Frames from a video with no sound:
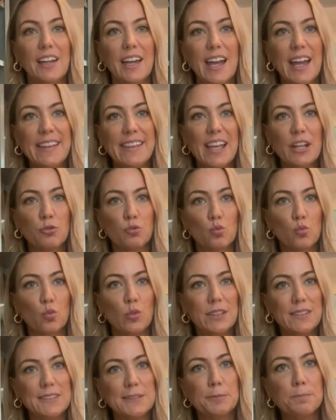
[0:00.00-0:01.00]
And then
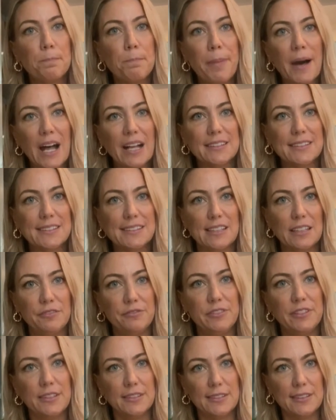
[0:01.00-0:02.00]

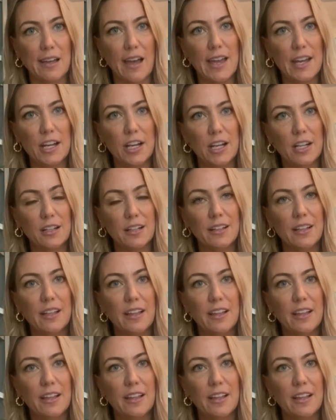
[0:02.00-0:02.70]
responsive desire.